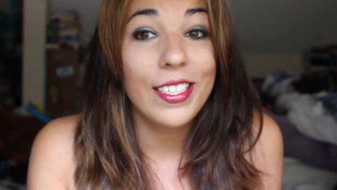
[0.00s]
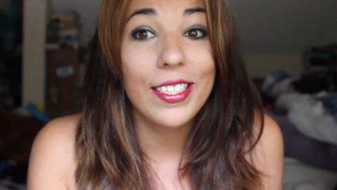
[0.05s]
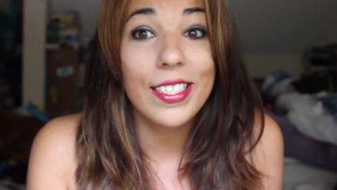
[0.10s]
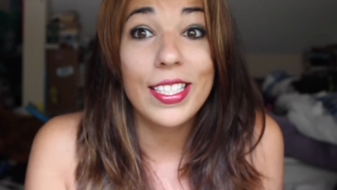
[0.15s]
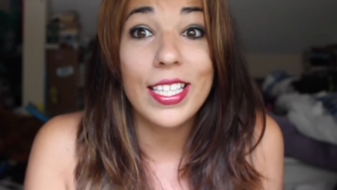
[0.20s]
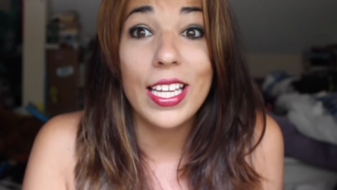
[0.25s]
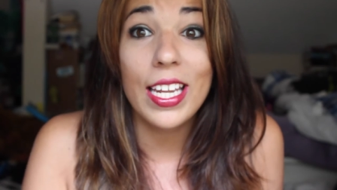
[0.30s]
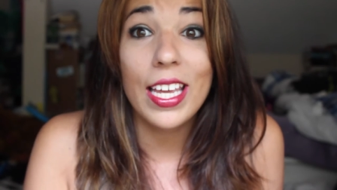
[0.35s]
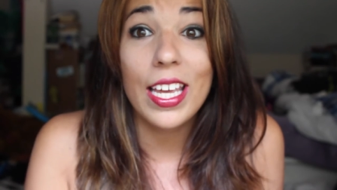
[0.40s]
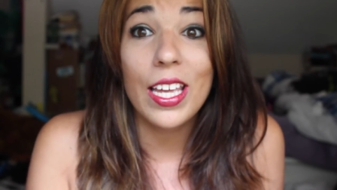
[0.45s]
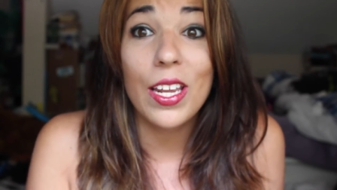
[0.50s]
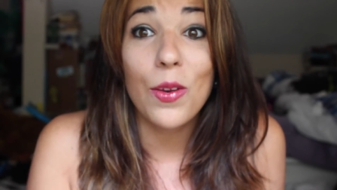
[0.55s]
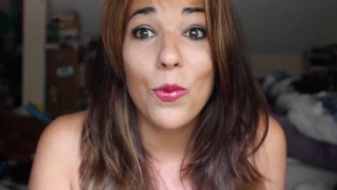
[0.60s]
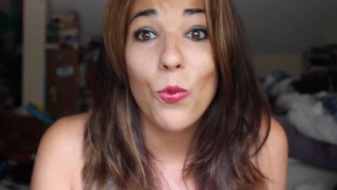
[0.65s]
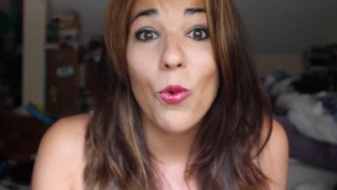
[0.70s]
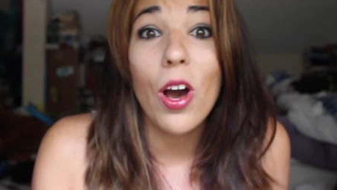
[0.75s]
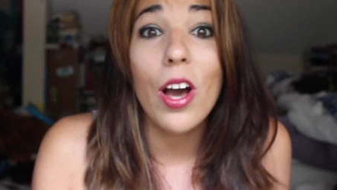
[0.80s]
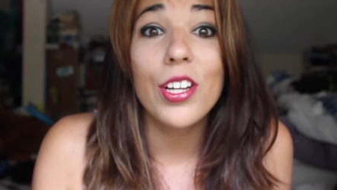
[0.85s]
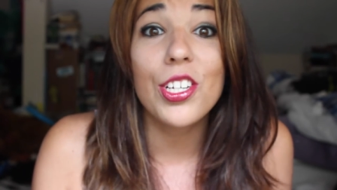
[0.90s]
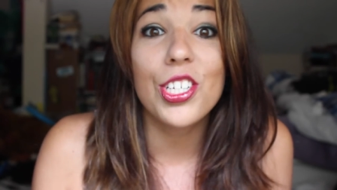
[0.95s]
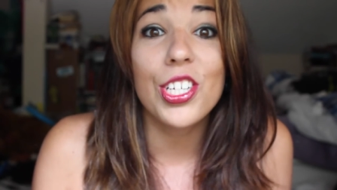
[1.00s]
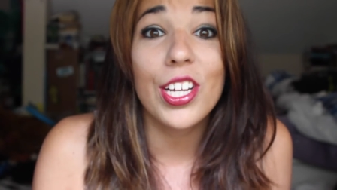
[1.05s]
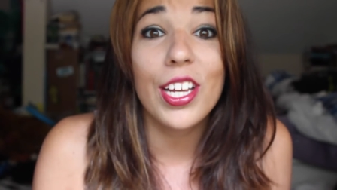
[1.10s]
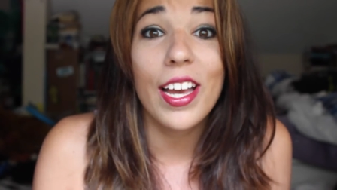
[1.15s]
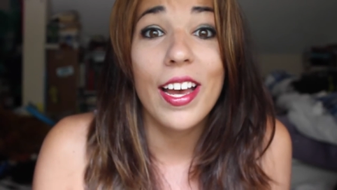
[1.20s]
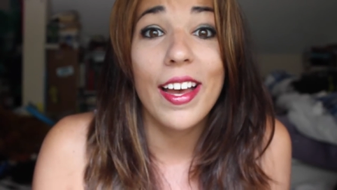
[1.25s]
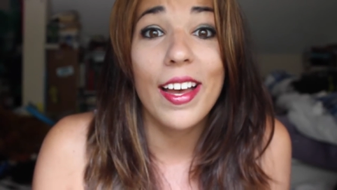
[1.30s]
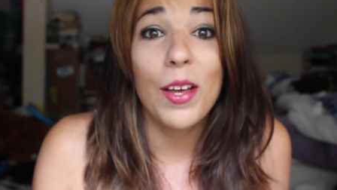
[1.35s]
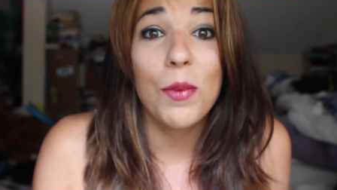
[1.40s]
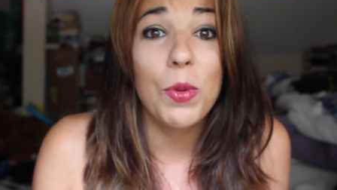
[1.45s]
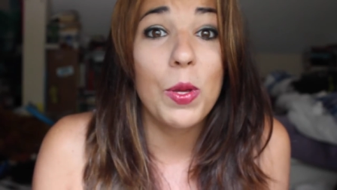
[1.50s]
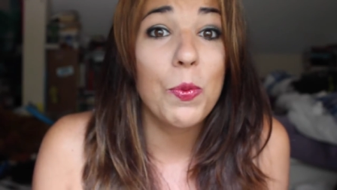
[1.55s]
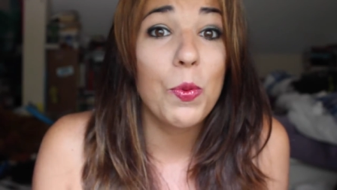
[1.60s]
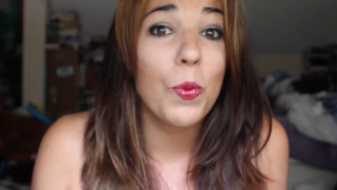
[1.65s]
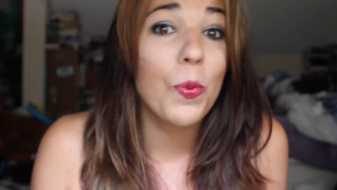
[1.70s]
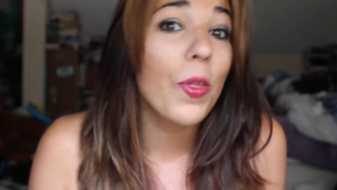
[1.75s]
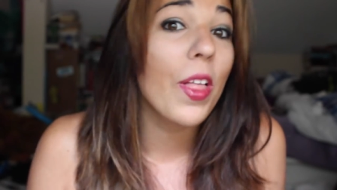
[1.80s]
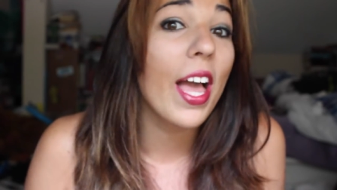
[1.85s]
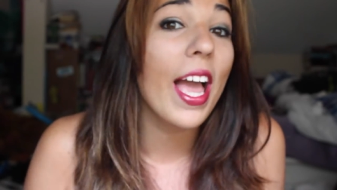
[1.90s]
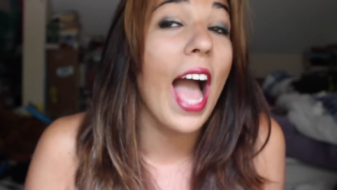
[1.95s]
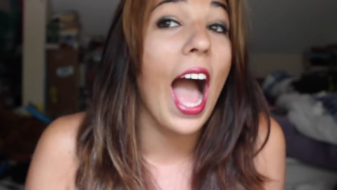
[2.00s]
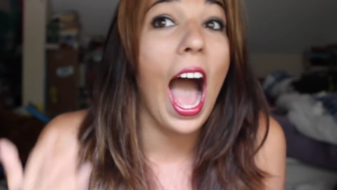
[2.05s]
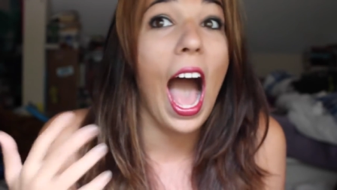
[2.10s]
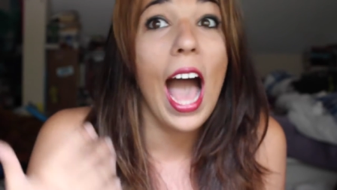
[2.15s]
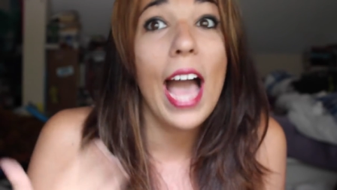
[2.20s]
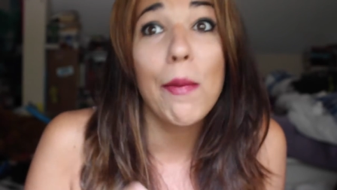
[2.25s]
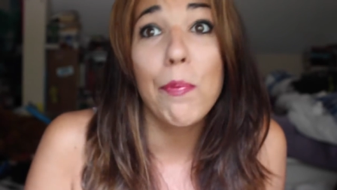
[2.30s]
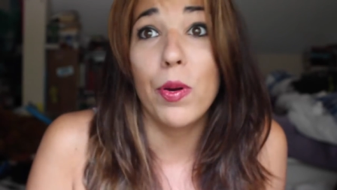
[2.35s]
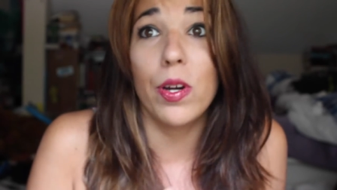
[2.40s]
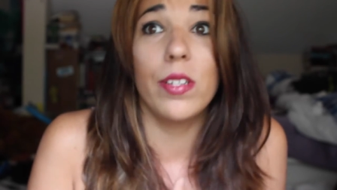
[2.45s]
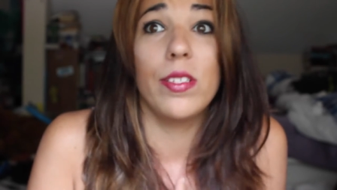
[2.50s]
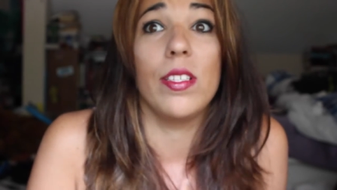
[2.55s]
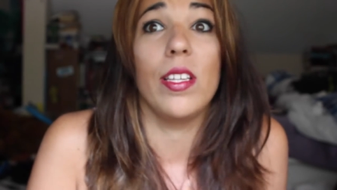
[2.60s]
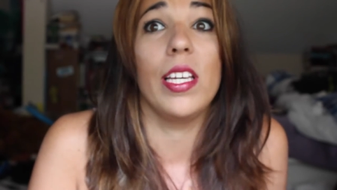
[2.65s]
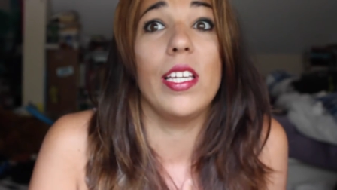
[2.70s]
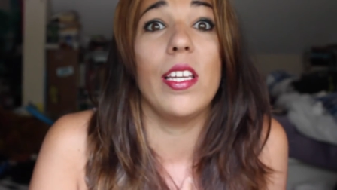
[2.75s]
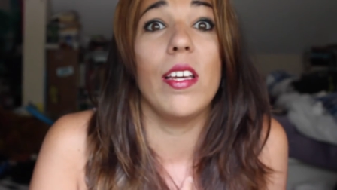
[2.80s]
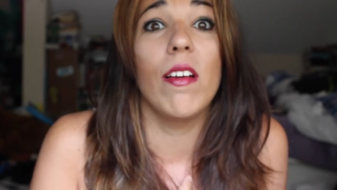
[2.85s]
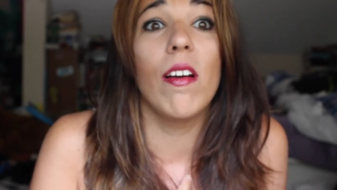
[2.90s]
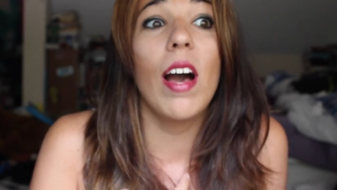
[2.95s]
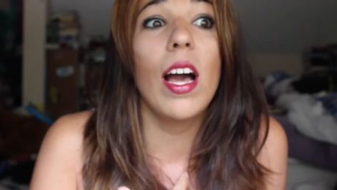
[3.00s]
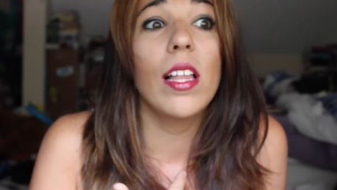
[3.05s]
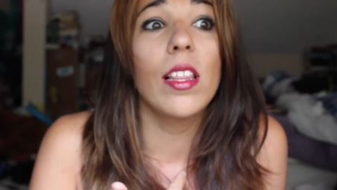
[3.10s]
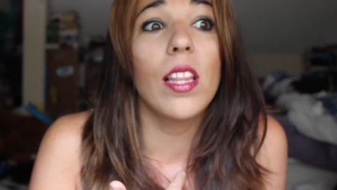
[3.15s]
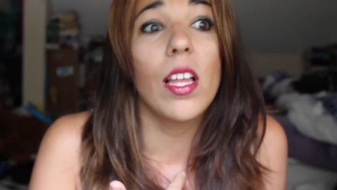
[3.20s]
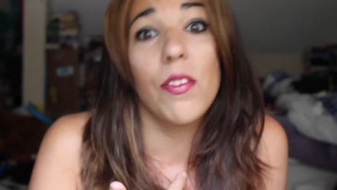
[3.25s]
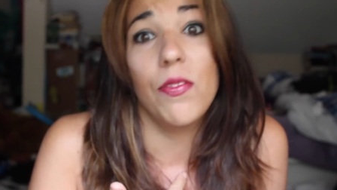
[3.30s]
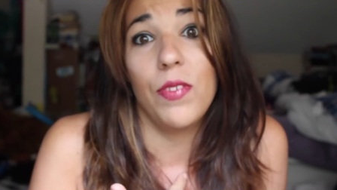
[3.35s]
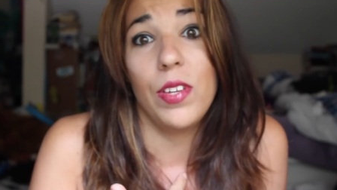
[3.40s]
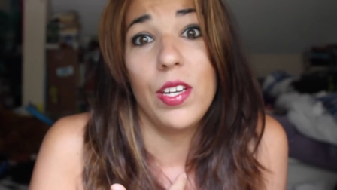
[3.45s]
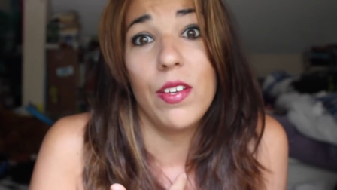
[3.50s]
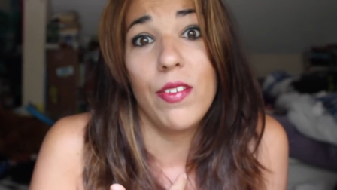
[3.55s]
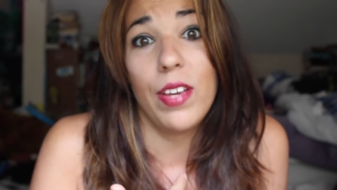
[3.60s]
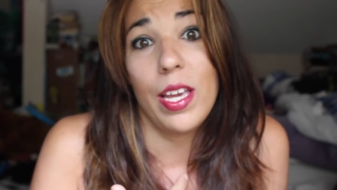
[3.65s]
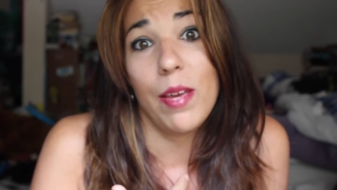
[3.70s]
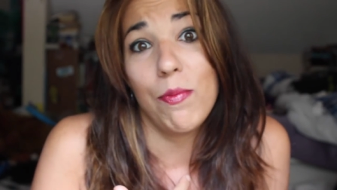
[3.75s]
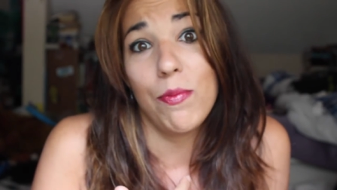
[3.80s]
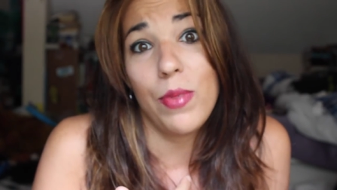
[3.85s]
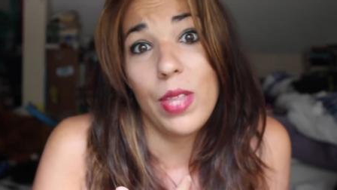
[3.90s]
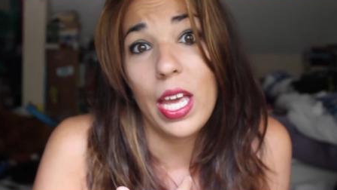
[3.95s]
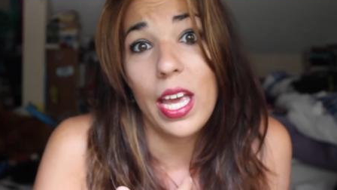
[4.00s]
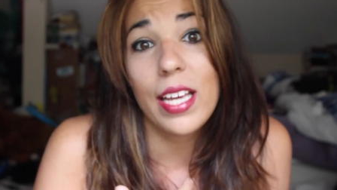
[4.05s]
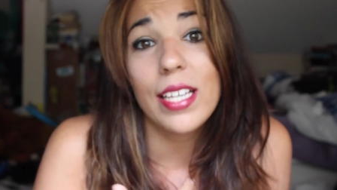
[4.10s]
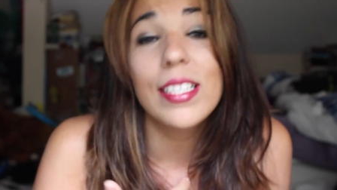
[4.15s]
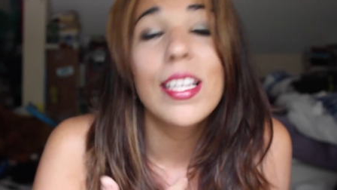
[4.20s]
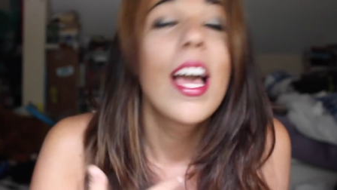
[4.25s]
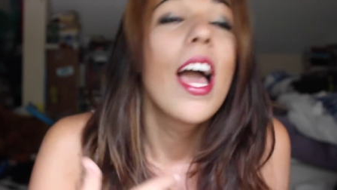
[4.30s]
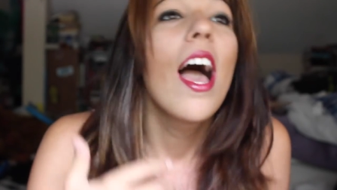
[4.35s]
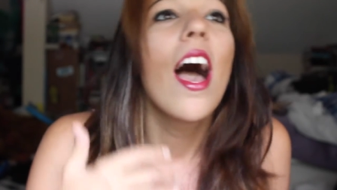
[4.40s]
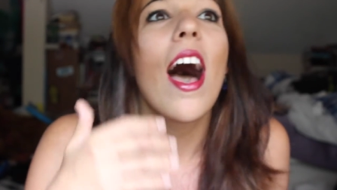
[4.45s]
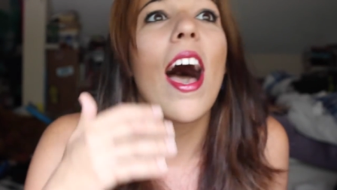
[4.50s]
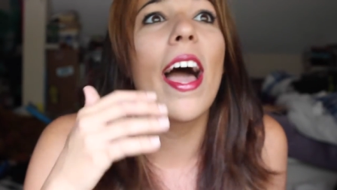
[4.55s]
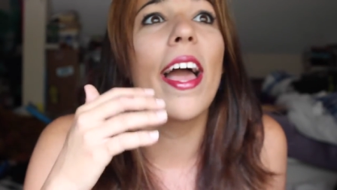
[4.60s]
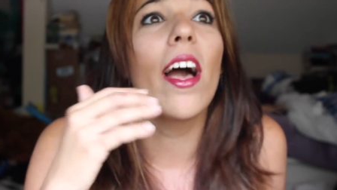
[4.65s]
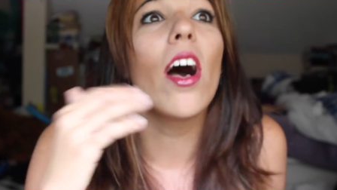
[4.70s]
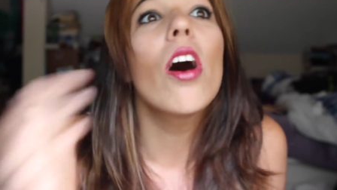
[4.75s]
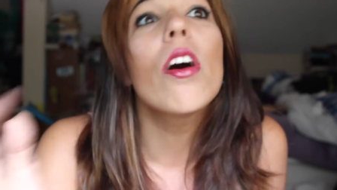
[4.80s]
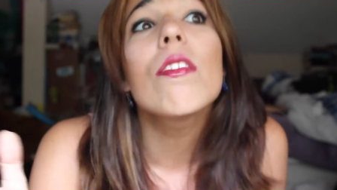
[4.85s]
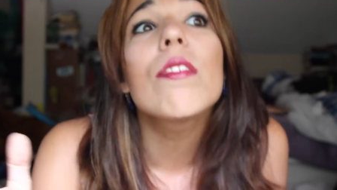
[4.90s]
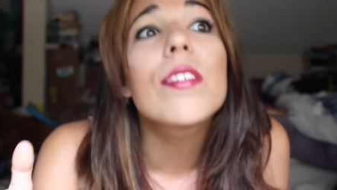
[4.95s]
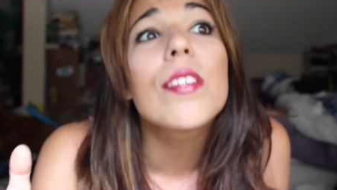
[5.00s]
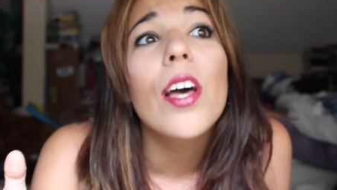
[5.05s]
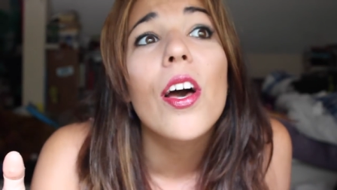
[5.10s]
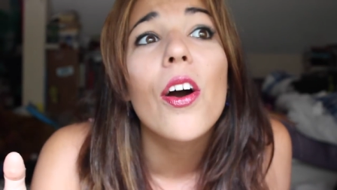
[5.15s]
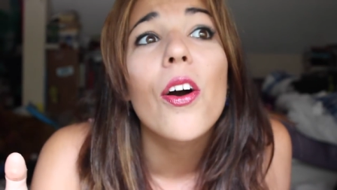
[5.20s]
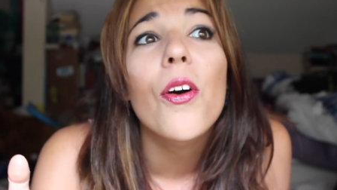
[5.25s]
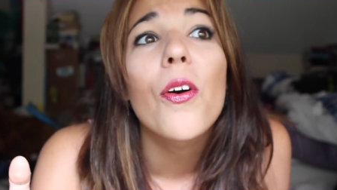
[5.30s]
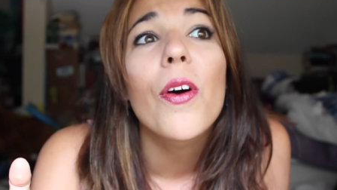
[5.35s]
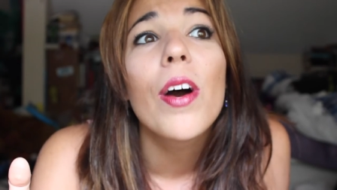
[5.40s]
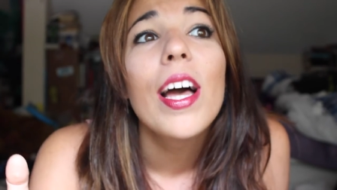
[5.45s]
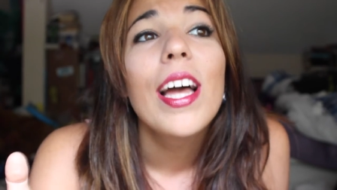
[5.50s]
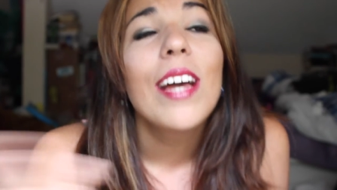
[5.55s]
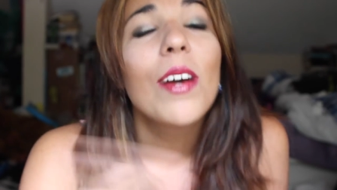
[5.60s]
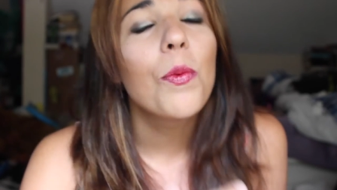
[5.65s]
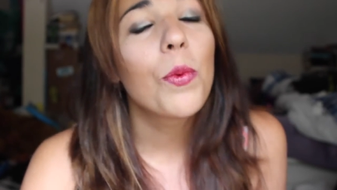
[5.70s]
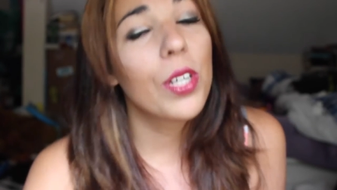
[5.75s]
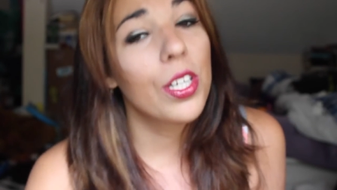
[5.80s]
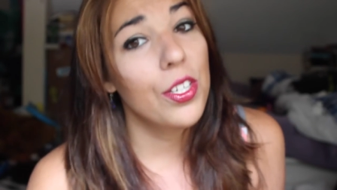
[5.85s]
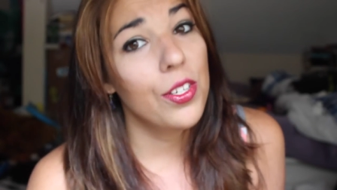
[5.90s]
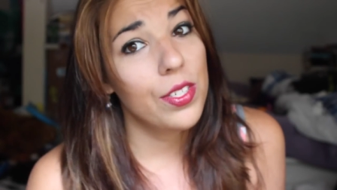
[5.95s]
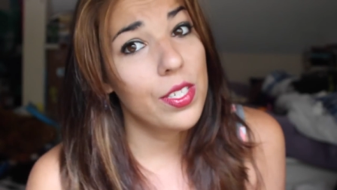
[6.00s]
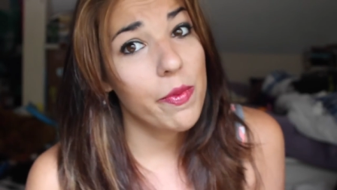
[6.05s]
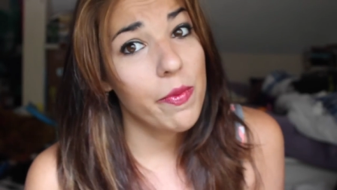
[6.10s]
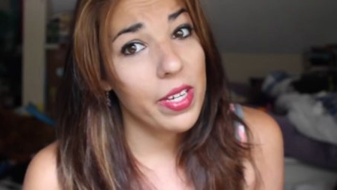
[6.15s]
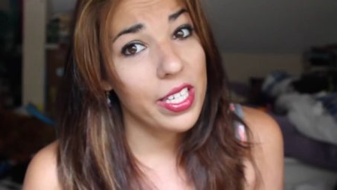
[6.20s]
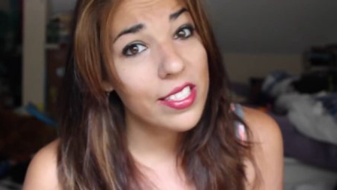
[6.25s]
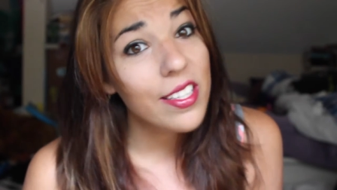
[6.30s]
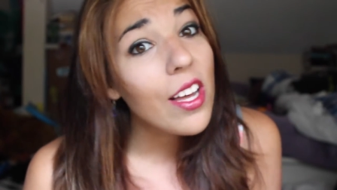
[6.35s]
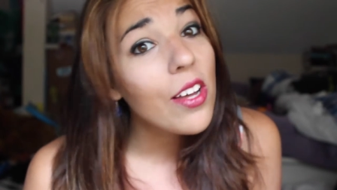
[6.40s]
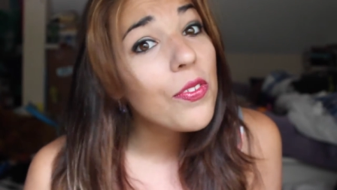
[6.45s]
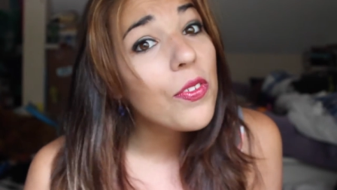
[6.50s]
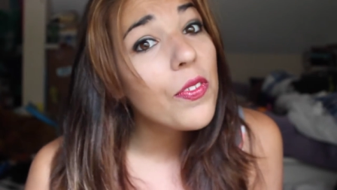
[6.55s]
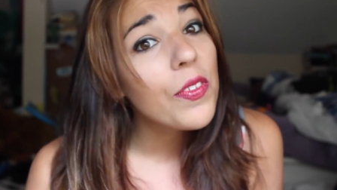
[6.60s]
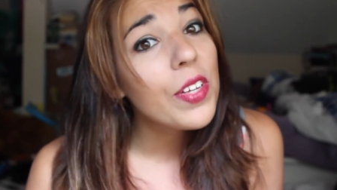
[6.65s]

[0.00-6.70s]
to sit in and watch people play. I personally do. I love video game playing. I also want to do some myself